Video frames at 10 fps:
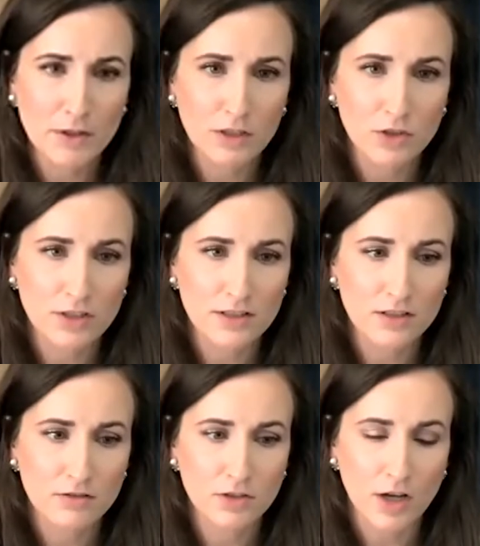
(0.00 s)
you can
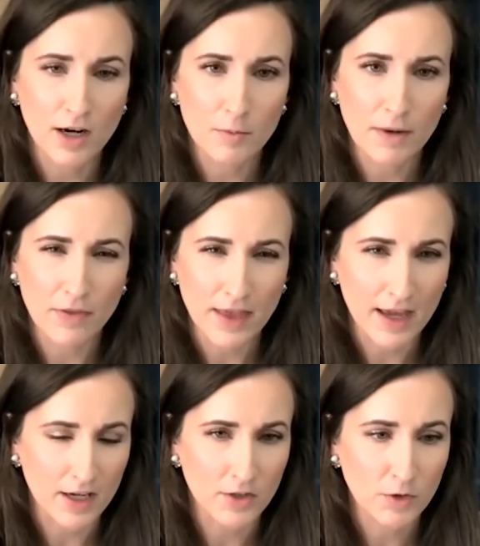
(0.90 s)
just talk about
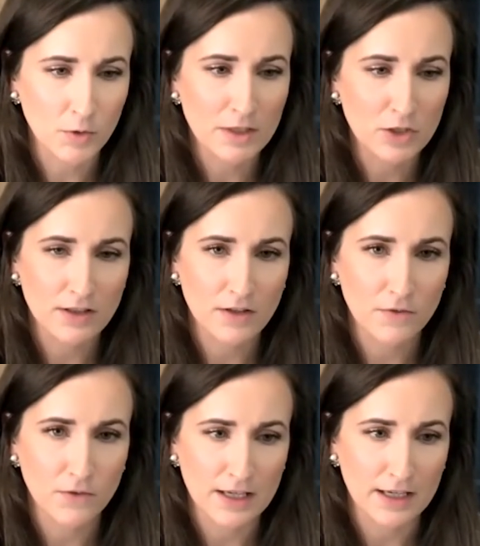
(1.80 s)
that. You mentioned the
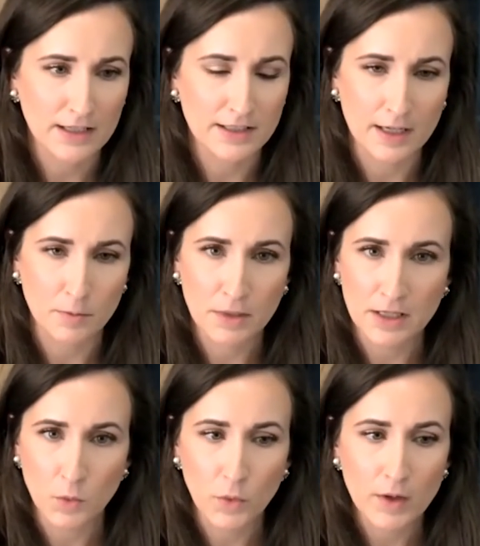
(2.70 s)
VA
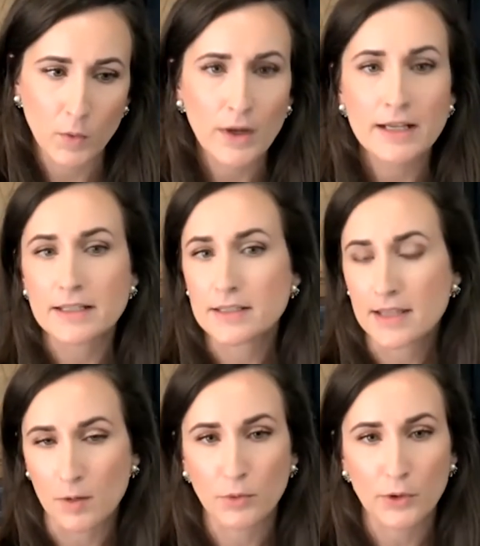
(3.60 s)
DIP. What is
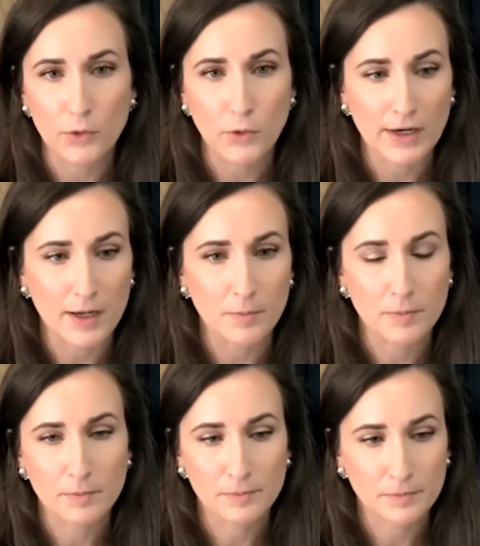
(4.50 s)
that
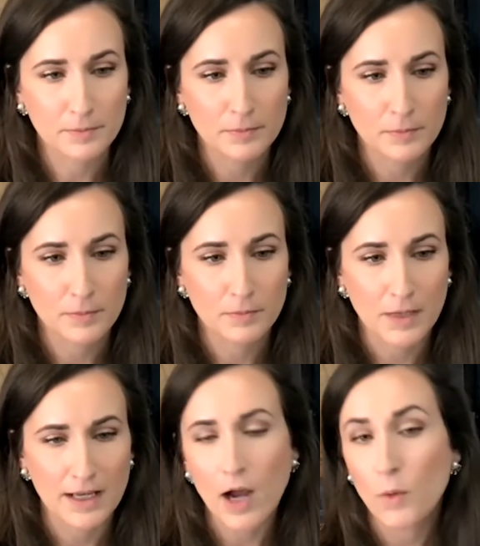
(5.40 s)
program?
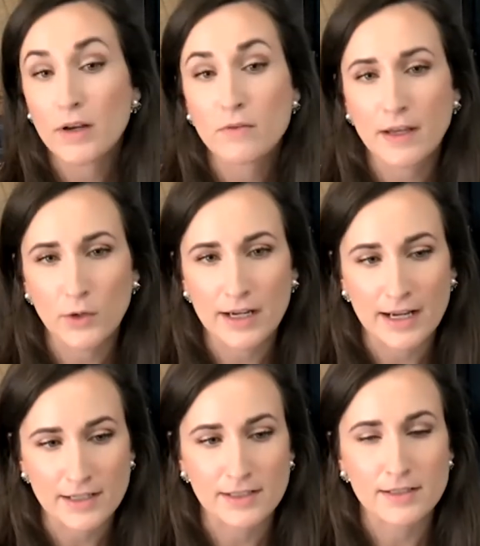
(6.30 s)
And how would a veteran
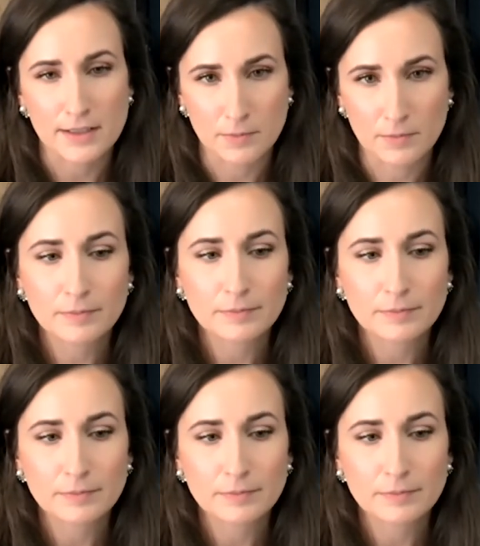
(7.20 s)
access it?